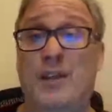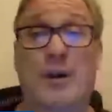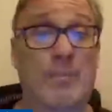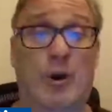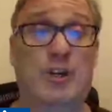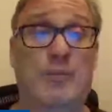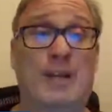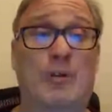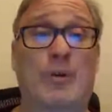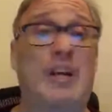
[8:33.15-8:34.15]
They're
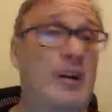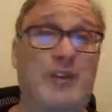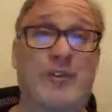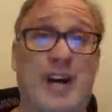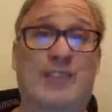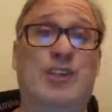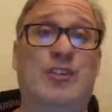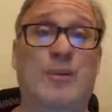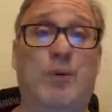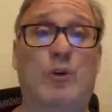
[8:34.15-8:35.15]
fluffy. They're not
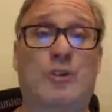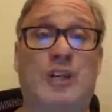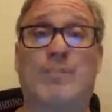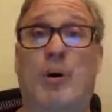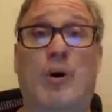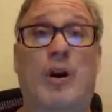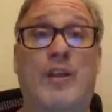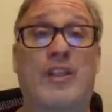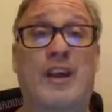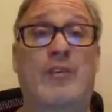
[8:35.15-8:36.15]
just a protein
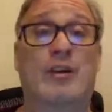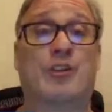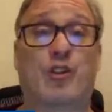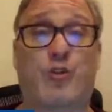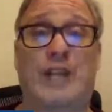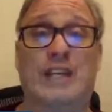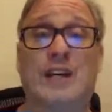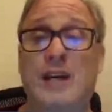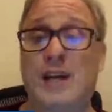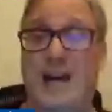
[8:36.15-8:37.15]
bar. They're a
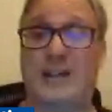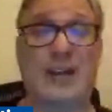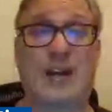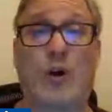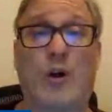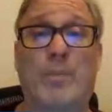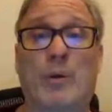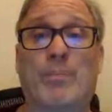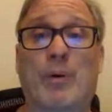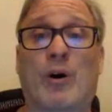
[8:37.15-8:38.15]
treat. And like all
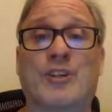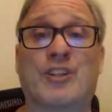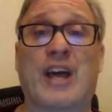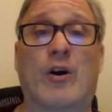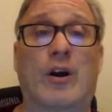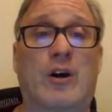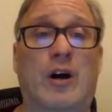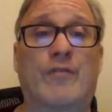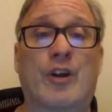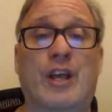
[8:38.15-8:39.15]
Built Bars, they are
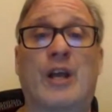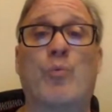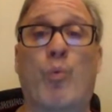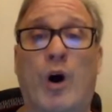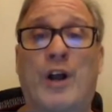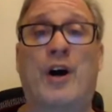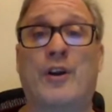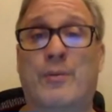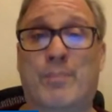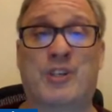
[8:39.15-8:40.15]
covered in
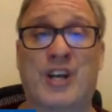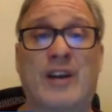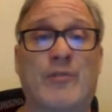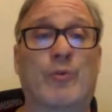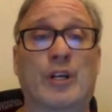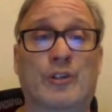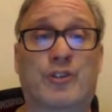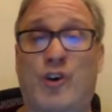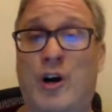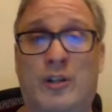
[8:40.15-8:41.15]
100%
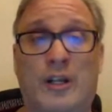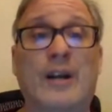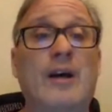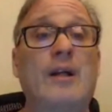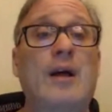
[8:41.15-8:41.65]
real chocolate.